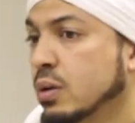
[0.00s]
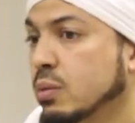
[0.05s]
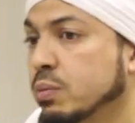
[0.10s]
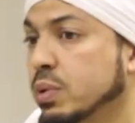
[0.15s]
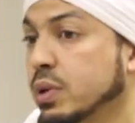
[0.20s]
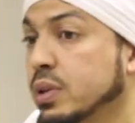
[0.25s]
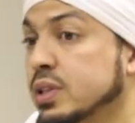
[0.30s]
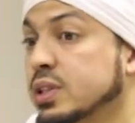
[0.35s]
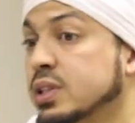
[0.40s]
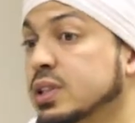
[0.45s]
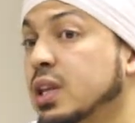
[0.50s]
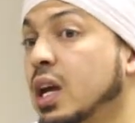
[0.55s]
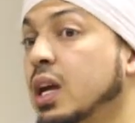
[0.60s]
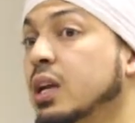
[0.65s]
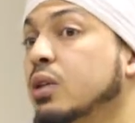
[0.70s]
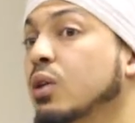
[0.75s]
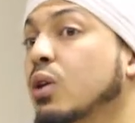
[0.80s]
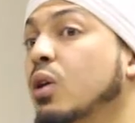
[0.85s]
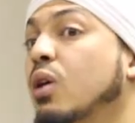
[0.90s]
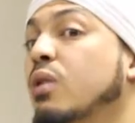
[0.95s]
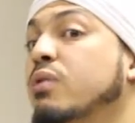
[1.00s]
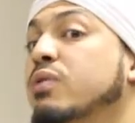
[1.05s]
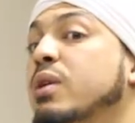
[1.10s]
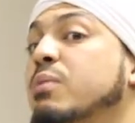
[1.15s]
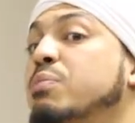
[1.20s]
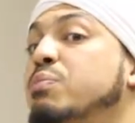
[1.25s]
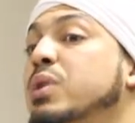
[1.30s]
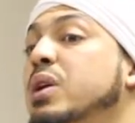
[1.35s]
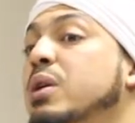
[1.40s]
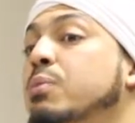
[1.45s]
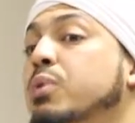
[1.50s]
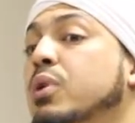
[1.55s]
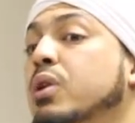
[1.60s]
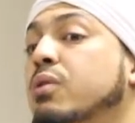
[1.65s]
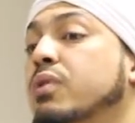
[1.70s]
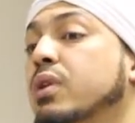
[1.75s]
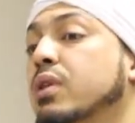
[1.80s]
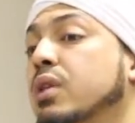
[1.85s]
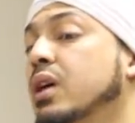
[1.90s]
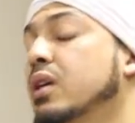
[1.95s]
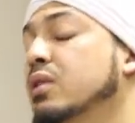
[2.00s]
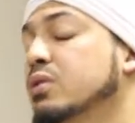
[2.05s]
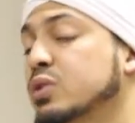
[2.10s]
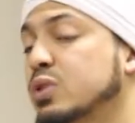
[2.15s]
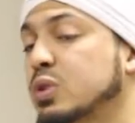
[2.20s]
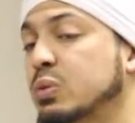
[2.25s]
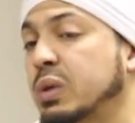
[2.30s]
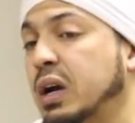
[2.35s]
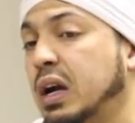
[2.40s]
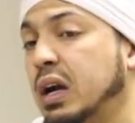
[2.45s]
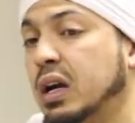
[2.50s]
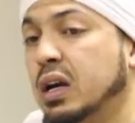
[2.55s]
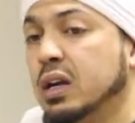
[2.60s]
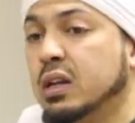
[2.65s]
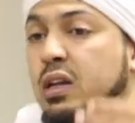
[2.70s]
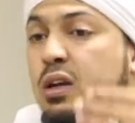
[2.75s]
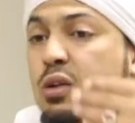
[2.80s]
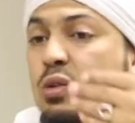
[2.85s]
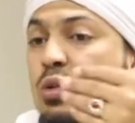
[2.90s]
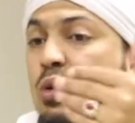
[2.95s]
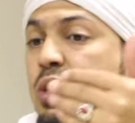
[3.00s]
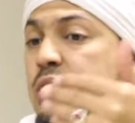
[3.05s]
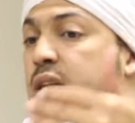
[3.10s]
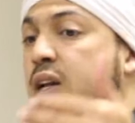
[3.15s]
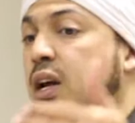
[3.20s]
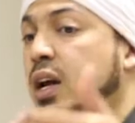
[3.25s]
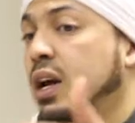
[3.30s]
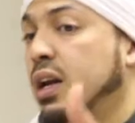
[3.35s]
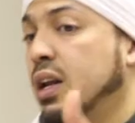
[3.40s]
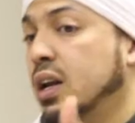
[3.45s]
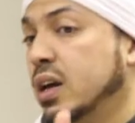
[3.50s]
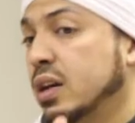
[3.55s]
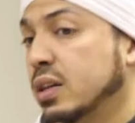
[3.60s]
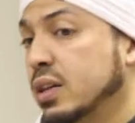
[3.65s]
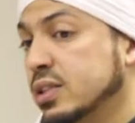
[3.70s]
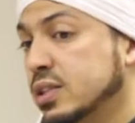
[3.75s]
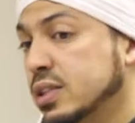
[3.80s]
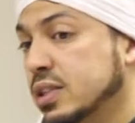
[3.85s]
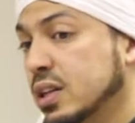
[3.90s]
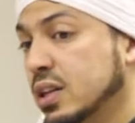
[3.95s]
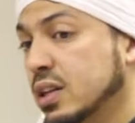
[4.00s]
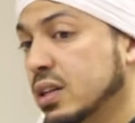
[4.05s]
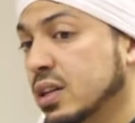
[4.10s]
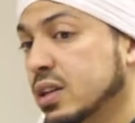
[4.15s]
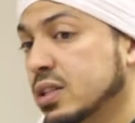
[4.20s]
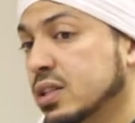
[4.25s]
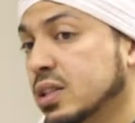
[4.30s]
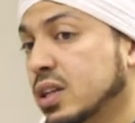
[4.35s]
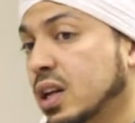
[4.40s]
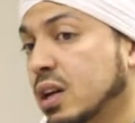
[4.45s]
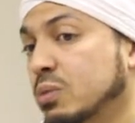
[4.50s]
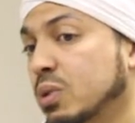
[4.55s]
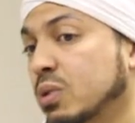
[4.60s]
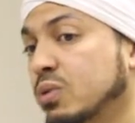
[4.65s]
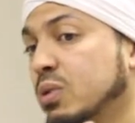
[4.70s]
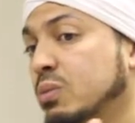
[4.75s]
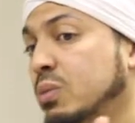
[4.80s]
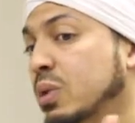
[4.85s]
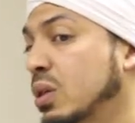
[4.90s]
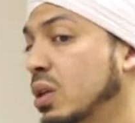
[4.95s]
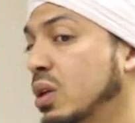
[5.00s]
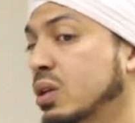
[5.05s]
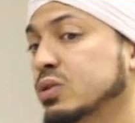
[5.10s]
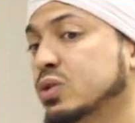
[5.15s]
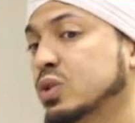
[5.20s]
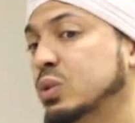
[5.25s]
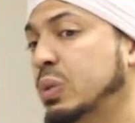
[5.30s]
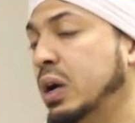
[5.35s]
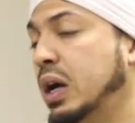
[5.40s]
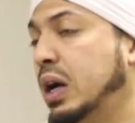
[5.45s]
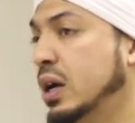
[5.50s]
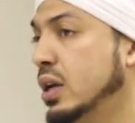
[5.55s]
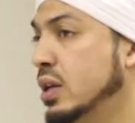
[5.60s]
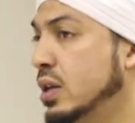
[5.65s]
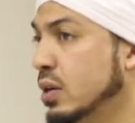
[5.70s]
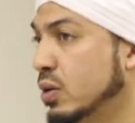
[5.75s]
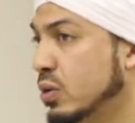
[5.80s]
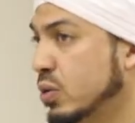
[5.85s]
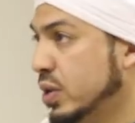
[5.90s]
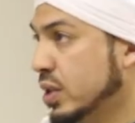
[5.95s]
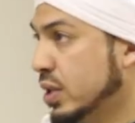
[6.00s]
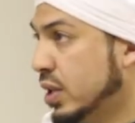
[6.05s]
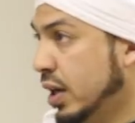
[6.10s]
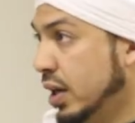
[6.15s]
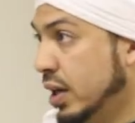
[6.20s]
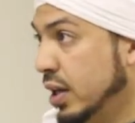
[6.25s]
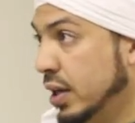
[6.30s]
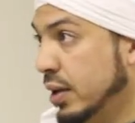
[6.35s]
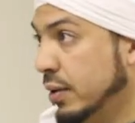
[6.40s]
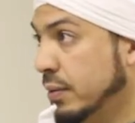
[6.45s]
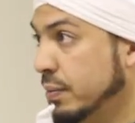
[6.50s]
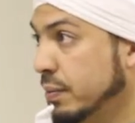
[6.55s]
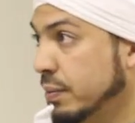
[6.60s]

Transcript: But the state of the people of Allah subhanahu wa ta'ala, they see this coming from Allah subhanahu wa ta'ala.